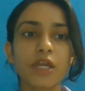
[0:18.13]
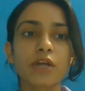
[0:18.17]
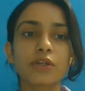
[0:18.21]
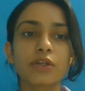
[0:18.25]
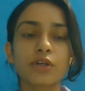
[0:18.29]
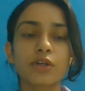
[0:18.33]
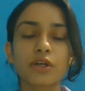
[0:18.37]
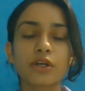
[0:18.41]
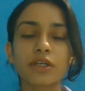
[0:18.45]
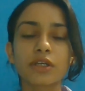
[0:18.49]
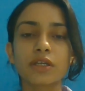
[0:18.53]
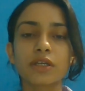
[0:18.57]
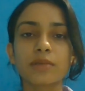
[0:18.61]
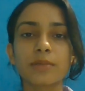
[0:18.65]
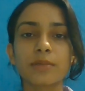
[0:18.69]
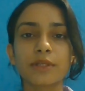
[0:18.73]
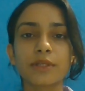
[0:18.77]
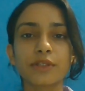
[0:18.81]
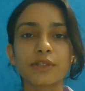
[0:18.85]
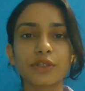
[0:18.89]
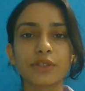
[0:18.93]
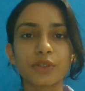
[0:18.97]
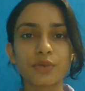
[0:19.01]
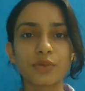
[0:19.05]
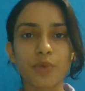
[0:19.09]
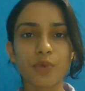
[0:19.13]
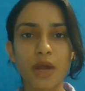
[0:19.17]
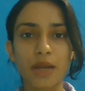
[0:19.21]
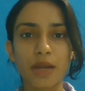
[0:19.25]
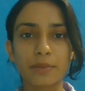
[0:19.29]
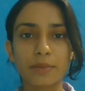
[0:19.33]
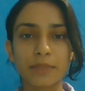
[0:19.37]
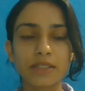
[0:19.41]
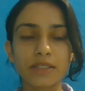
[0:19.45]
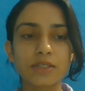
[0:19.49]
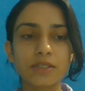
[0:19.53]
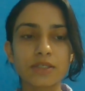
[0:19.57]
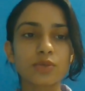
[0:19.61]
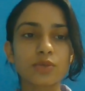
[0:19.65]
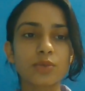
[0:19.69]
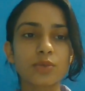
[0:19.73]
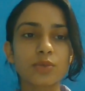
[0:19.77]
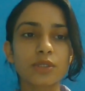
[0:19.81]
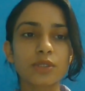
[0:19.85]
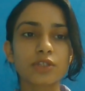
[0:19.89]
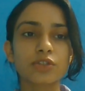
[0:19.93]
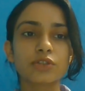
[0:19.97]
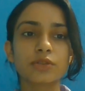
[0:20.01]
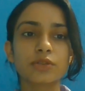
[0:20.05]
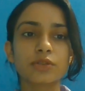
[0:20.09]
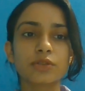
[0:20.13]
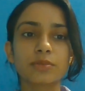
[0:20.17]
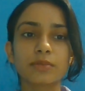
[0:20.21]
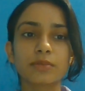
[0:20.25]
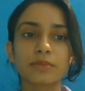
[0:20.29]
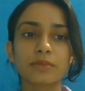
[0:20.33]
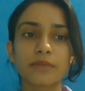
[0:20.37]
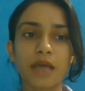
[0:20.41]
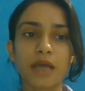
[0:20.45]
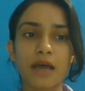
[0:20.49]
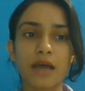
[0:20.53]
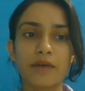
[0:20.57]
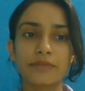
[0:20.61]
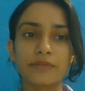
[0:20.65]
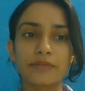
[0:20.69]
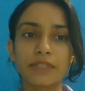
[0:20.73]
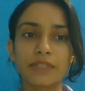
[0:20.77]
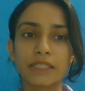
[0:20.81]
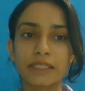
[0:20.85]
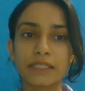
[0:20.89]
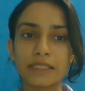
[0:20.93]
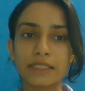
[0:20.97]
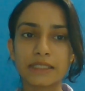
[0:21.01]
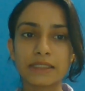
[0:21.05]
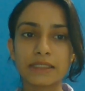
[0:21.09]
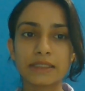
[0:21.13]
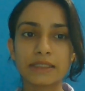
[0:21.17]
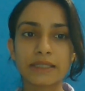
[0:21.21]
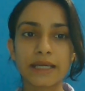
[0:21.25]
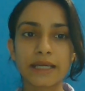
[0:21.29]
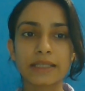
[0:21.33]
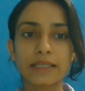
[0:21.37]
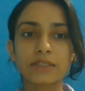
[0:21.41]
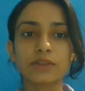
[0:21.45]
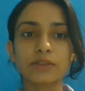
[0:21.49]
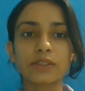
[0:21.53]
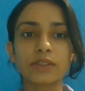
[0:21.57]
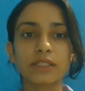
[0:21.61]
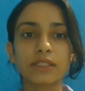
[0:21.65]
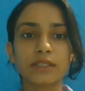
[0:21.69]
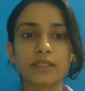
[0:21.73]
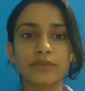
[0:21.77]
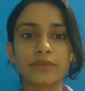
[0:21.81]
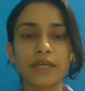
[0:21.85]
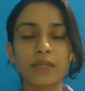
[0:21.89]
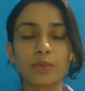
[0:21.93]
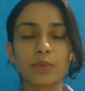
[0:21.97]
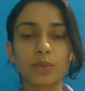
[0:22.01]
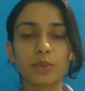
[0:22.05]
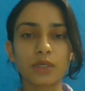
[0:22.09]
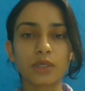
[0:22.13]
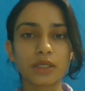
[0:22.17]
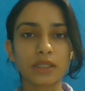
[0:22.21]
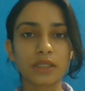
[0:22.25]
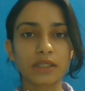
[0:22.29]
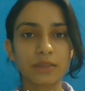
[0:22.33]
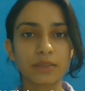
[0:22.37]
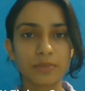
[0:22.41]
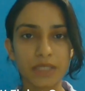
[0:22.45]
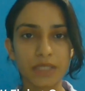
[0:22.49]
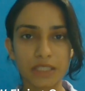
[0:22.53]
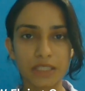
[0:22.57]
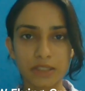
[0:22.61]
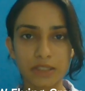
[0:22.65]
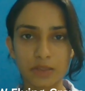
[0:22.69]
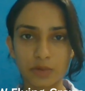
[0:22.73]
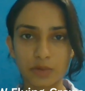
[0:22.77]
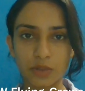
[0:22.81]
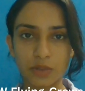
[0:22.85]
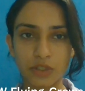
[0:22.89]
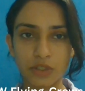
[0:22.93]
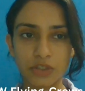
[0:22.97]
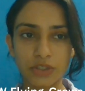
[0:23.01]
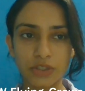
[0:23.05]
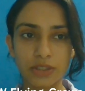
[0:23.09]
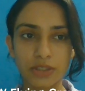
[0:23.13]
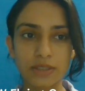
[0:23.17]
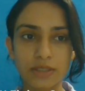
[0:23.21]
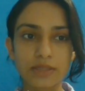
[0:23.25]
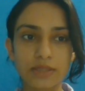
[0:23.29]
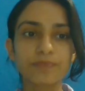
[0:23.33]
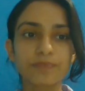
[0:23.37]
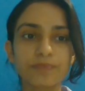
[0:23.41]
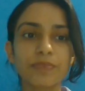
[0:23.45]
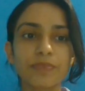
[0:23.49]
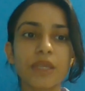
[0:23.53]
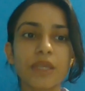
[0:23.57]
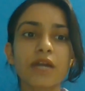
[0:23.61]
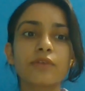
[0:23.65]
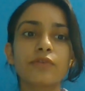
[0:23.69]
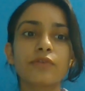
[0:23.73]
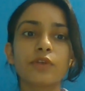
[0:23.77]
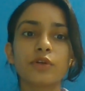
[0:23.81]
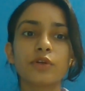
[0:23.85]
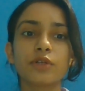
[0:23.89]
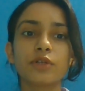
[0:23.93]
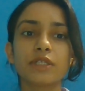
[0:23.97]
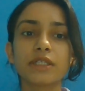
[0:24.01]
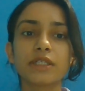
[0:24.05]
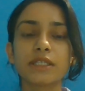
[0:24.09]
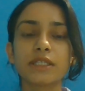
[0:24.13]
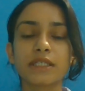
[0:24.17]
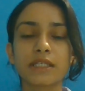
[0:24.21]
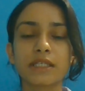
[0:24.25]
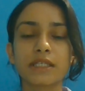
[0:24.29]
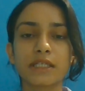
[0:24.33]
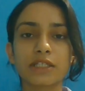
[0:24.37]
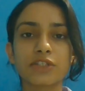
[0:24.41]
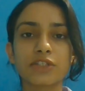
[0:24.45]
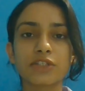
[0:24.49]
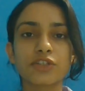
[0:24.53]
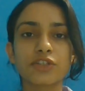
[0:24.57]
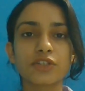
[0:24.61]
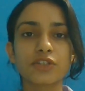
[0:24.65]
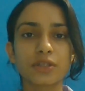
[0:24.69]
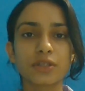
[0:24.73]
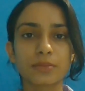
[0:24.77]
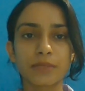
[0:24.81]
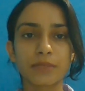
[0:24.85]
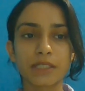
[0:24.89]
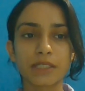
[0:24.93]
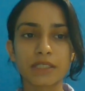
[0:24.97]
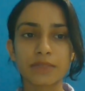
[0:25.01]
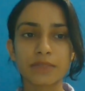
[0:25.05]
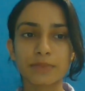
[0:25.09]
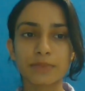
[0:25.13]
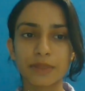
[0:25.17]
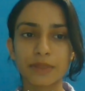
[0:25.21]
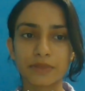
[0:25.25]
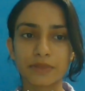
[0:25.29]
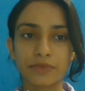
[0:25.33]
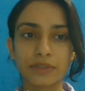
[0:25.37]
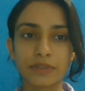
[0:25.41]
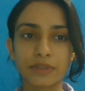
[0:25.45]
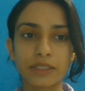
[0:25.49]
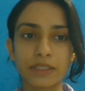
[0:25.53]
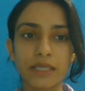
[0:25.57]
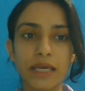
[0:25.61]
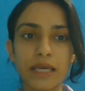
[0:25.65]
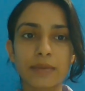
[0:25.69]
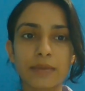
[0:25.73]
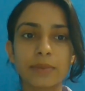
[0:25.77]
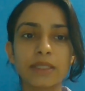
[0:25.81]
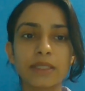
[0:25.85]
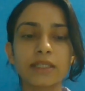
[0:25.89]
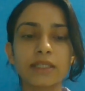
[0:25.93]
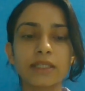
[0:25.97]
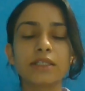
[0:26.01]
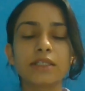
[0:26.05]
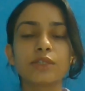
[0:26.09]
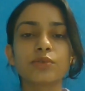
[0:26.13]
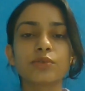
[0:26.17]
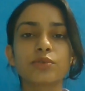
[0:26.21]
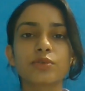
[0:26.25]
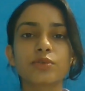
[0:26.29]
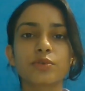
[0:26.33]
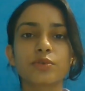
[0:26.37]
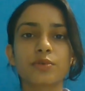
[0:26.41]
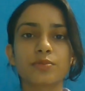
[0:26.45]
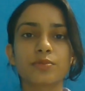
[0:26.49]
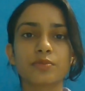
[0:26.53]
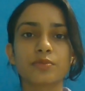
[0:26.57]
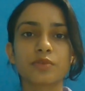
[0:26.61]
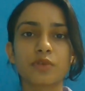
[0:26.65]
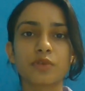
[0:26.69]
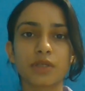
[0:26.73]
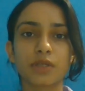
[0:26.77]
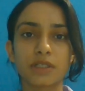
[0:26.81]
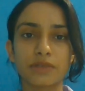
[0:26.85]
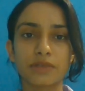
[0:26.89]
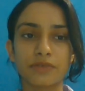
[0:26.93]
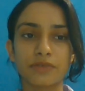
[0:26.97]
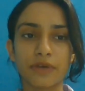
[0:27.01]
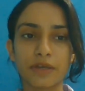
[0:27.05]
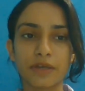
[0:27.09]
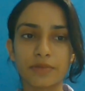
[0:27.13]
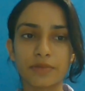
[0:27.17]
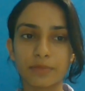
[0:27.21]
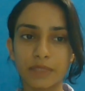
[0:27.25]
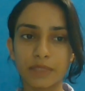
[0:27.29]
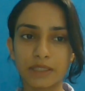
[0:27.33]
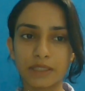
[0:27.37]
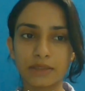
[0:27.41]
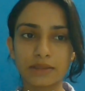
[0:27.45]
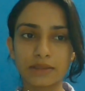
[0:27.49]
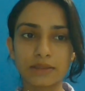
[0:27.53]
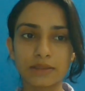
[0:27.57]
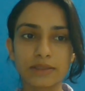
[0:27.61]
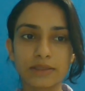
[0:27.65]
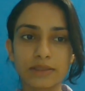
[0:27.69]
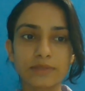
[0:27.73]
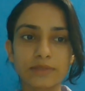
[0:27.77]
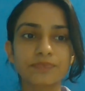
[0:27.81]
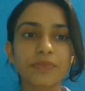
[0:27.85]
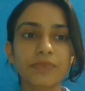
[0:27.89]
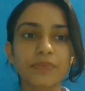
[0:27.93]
Talking about the requirements, so one should have the legal right to live and work in the base locations, fluent in English, German is preferred, ability to swim 25 meters,